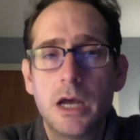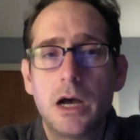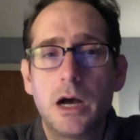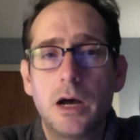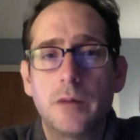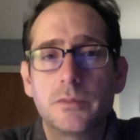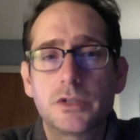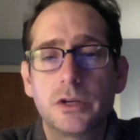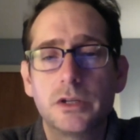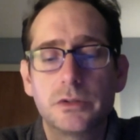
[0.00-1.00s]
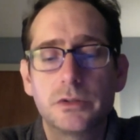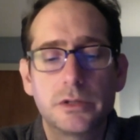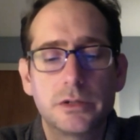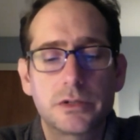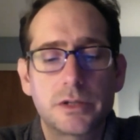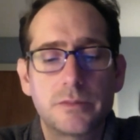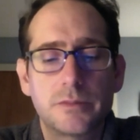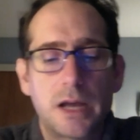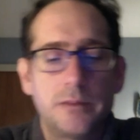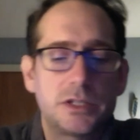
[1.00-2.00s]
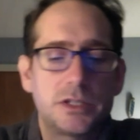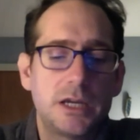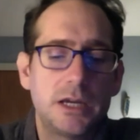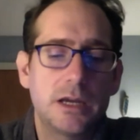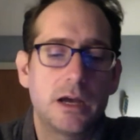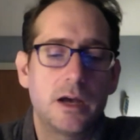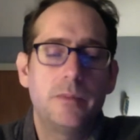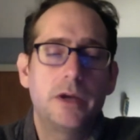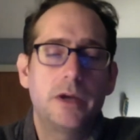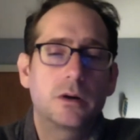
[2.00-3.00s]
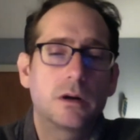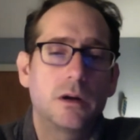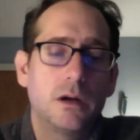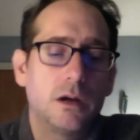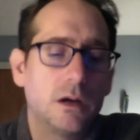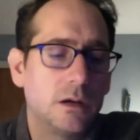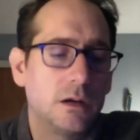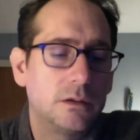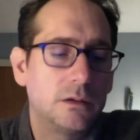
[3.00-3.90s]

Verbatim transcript: Um, so you'll you'll sometimes see uh, better uh,